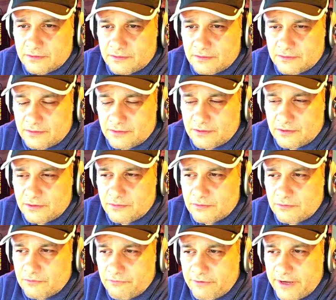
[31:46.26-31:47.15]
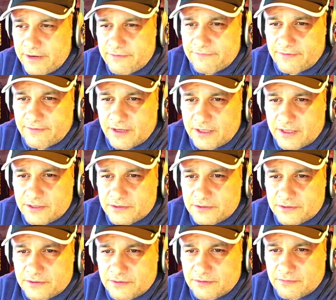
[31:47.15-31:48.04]
You know,
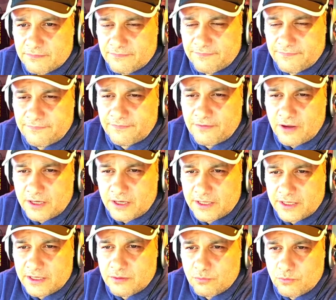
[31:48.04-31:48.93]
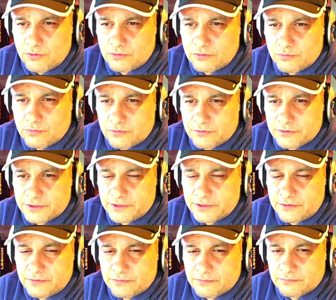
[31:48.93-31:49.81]
grandfathers fought in World War
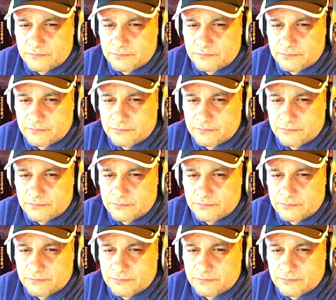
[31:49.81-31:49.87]
II.